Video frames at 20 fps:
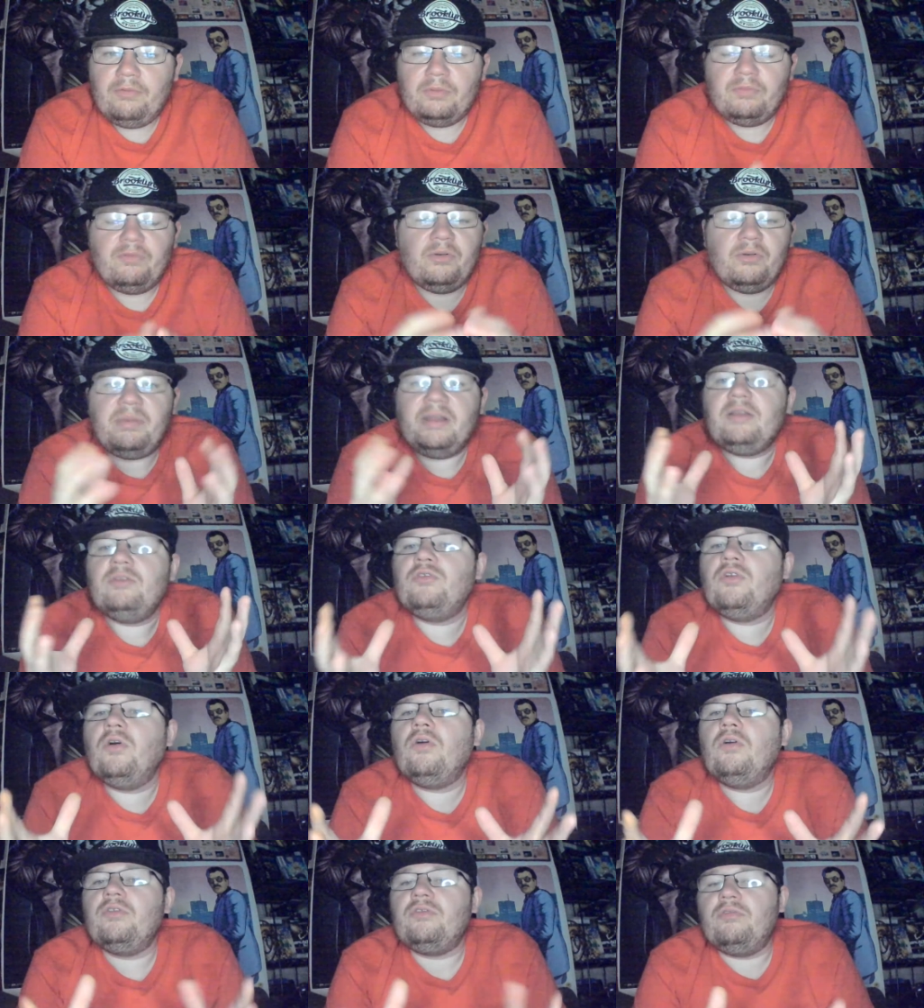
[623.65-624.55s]
the forbidden
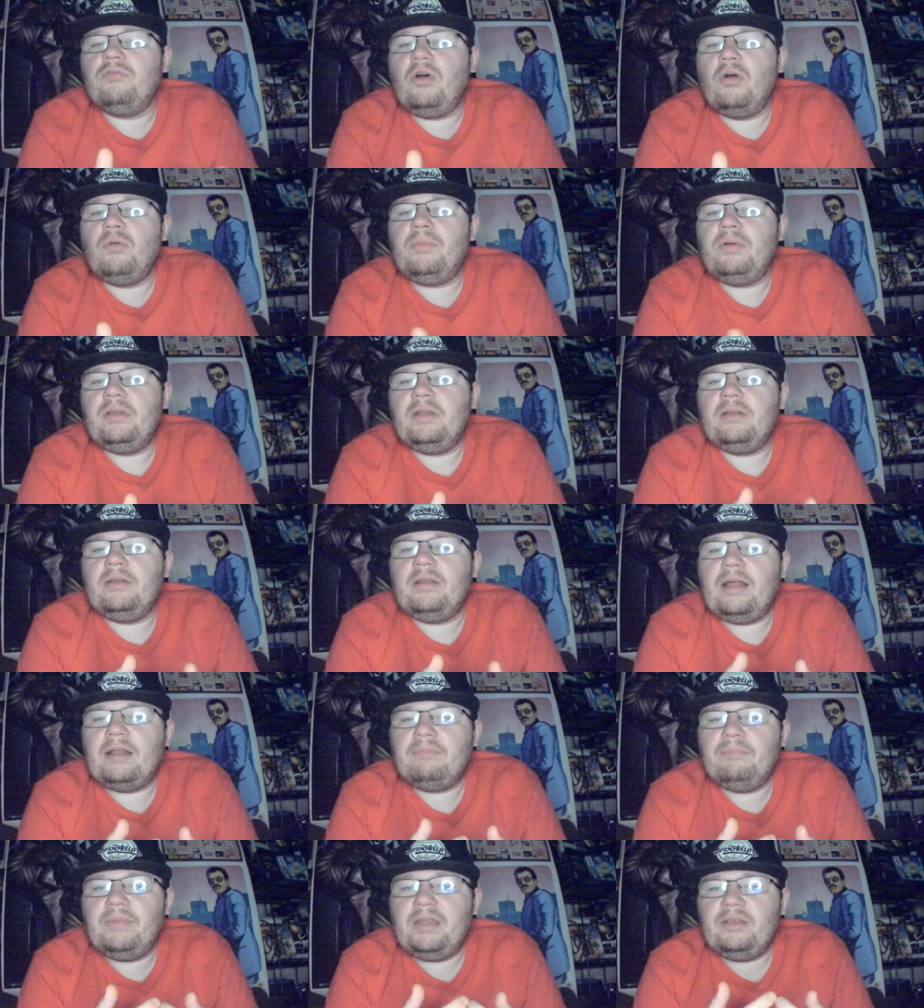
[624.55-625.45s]
doors are open and
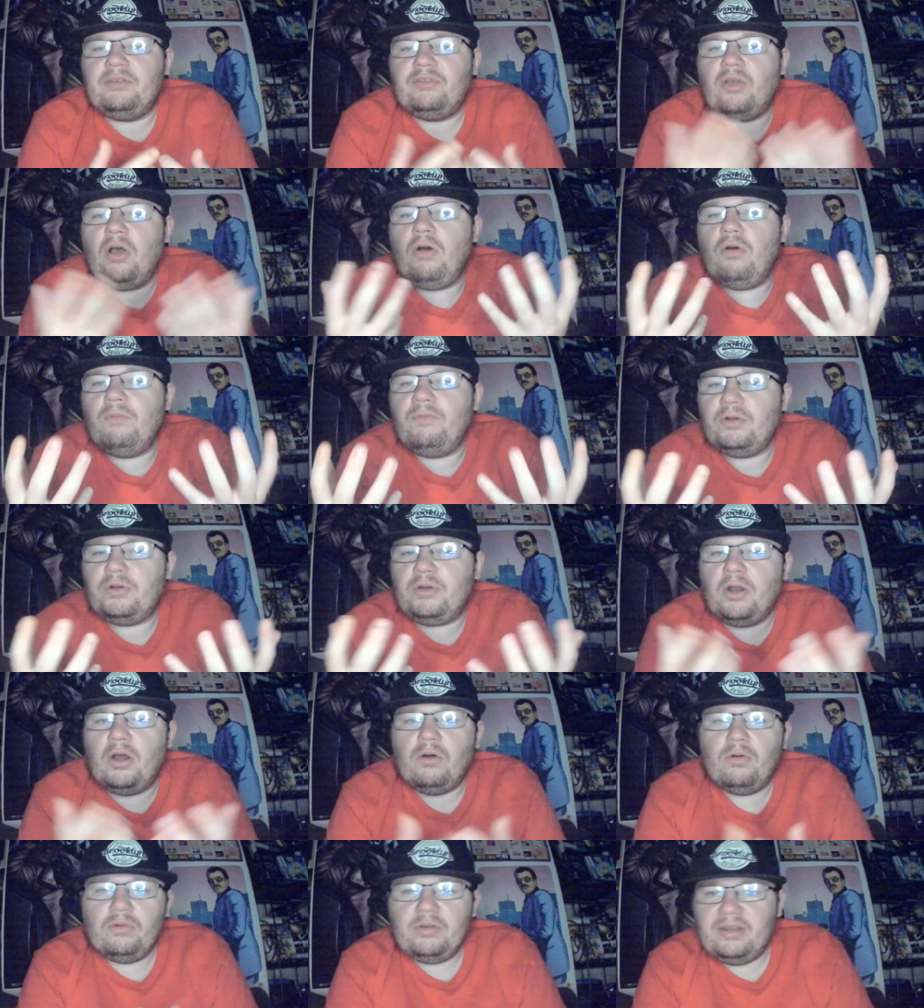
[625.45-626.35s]
that means all the
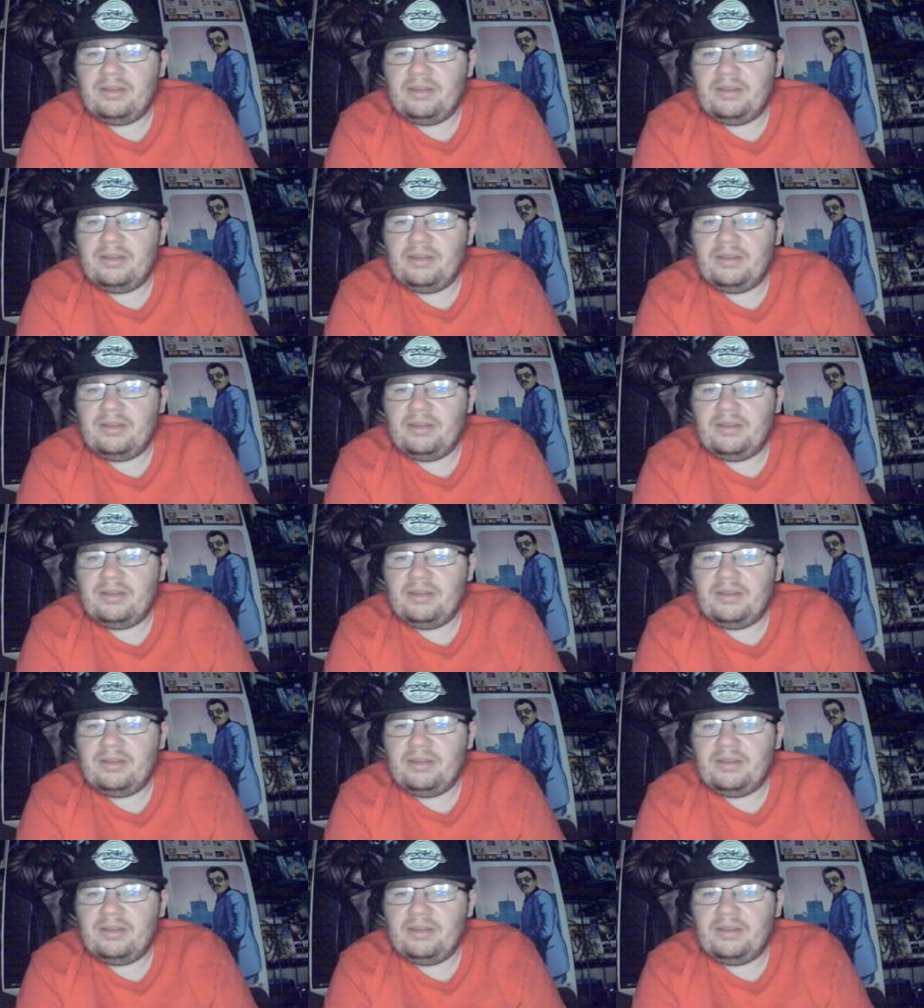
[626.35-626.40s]
gold,